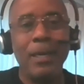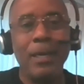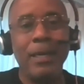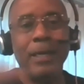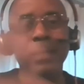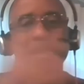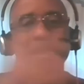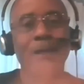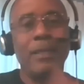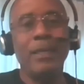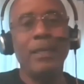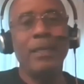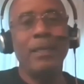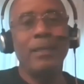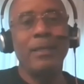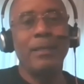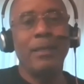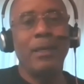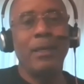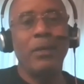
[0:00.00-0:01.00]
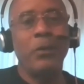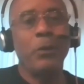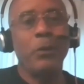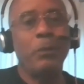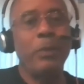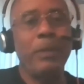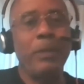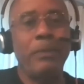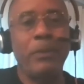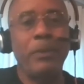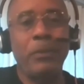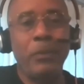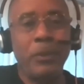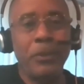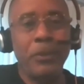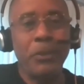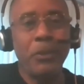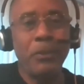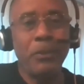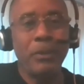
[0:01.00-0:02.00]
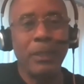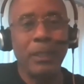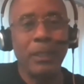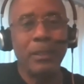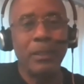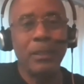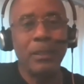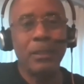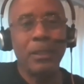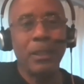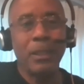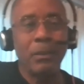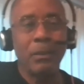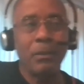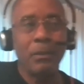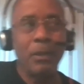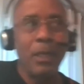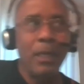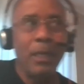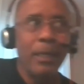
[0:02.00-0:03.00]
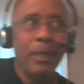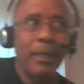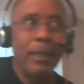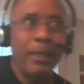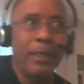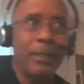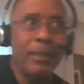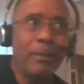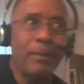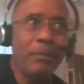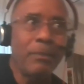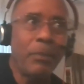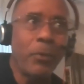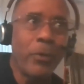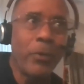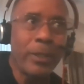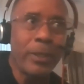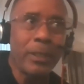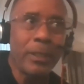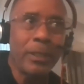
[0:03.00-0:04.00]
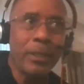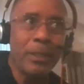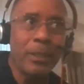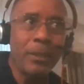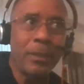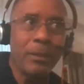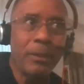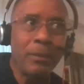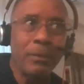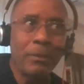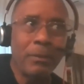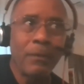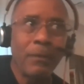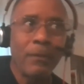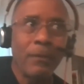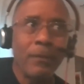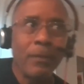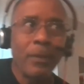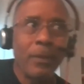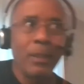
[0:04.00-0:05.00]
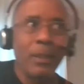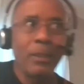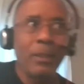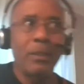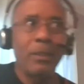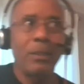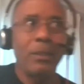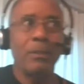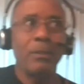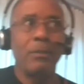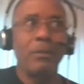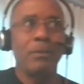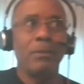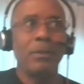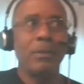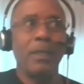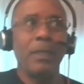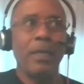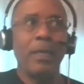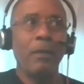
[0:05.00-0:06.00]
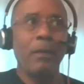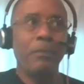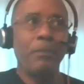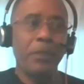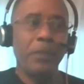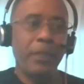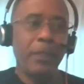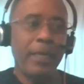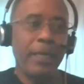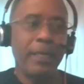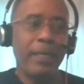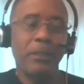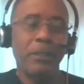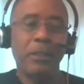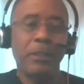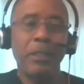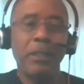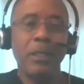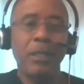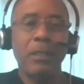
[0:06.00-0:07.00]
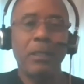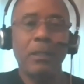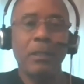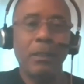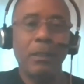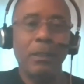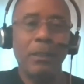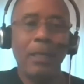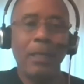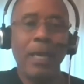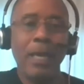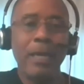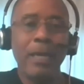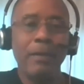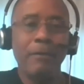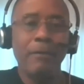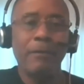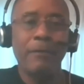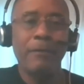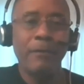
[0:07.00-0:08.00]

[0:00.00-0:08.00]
and then other people will do it. And so it's important to help change a young life.